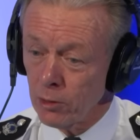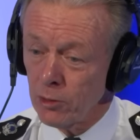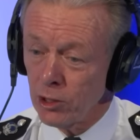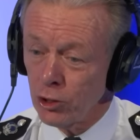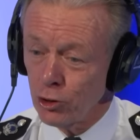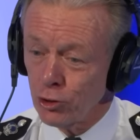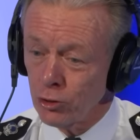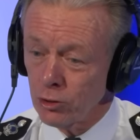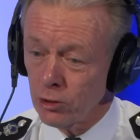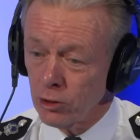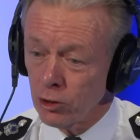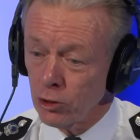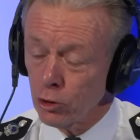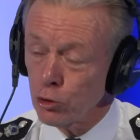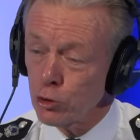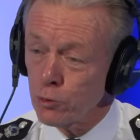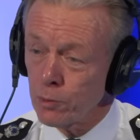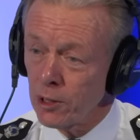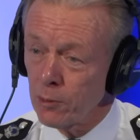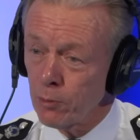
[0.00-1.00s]
make sure that
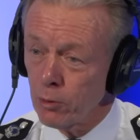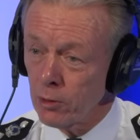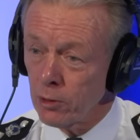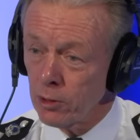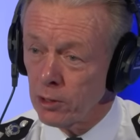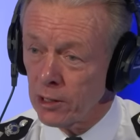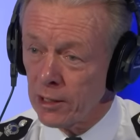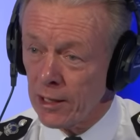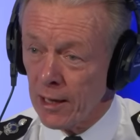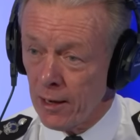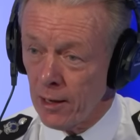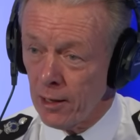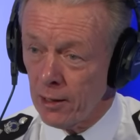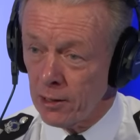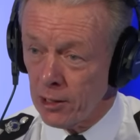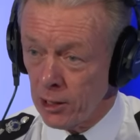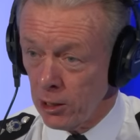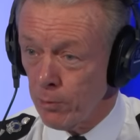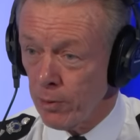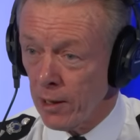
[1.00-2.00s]
those people we want to get
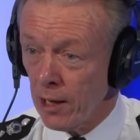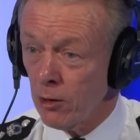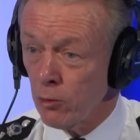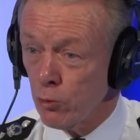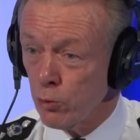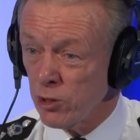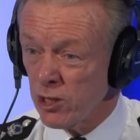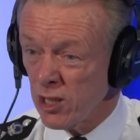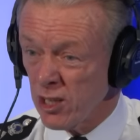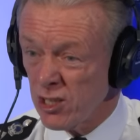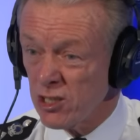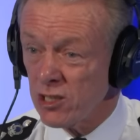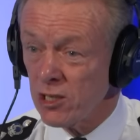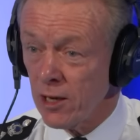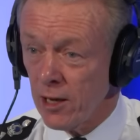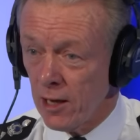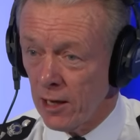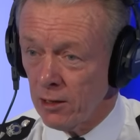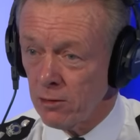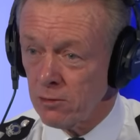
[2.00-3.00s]
out, keep out, they
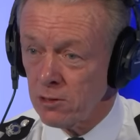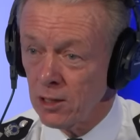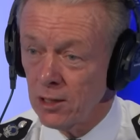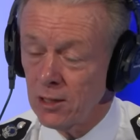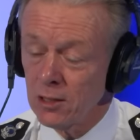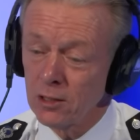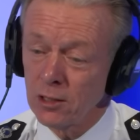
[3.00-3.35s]
stay out.